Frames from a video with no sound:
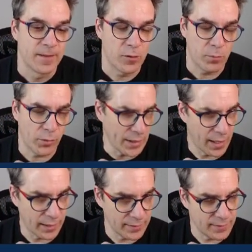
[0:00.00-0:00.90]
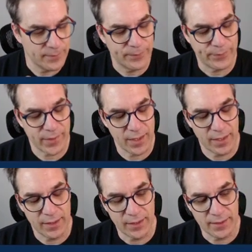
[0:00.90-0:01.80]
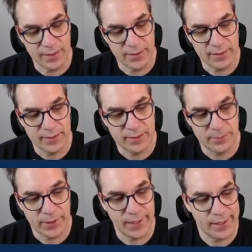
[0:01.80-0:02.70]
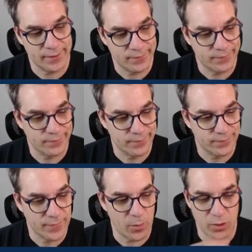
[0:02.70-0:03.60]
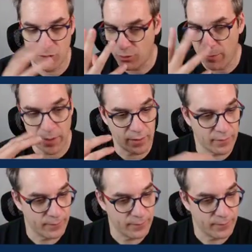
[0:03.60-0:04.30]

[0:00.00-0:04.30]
so pretty hot, but yeah, I was dripping.